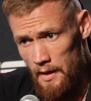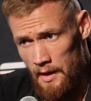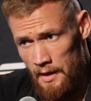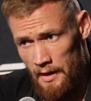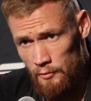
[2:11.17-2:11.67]

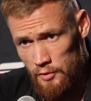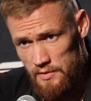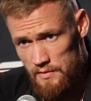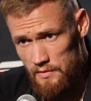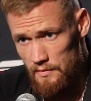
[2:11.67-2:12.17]
And I
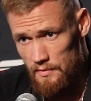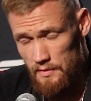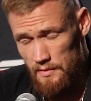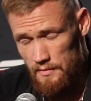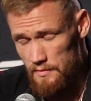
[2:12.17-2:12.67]

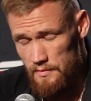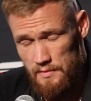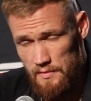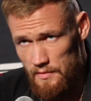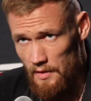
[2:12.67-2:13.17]

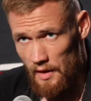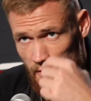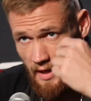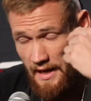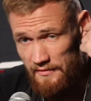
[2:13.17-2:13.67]

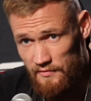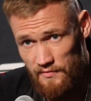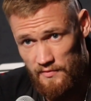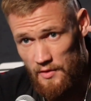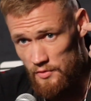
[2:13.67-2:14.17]
would have
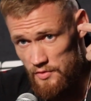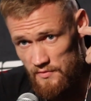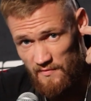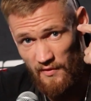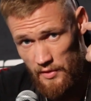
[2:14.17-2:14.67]

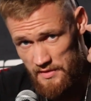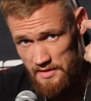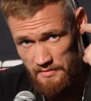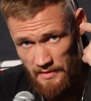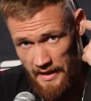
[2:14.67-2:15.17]
those
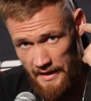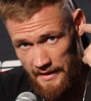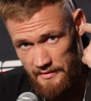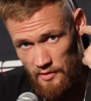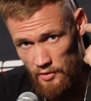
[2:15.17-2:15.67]
voices in my
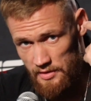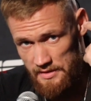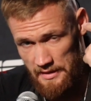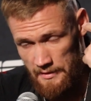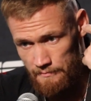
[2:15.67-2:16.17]
head all the
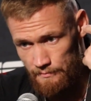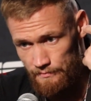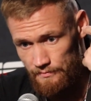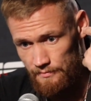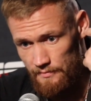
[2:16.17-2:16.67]
time.
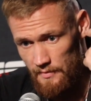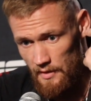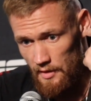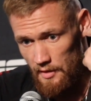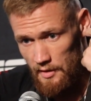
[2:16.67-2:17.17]

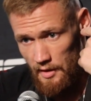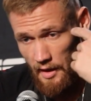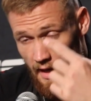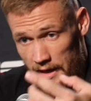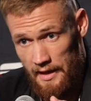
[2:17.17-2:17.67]

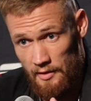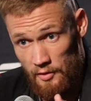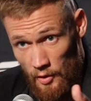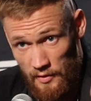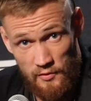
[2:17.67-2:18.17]
And I don't
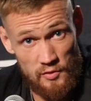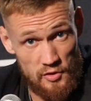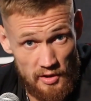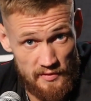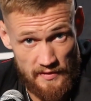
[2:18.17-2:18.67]
know if you
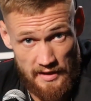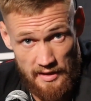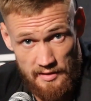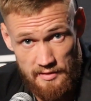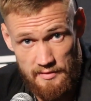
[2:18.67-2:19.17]
saw the
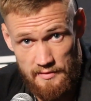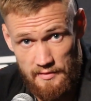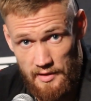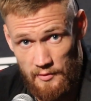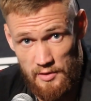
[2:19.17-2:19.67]
fight.
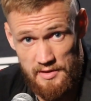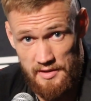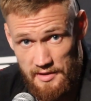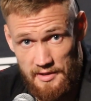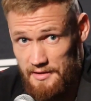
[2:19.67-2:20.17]
It
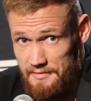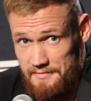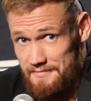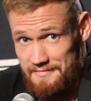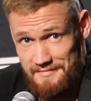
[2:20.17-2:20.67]
was the,
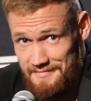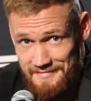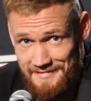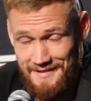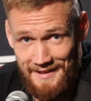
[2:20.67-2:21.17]

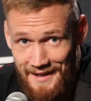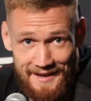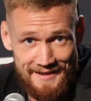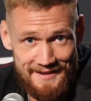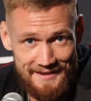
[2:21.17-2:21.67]
yeah.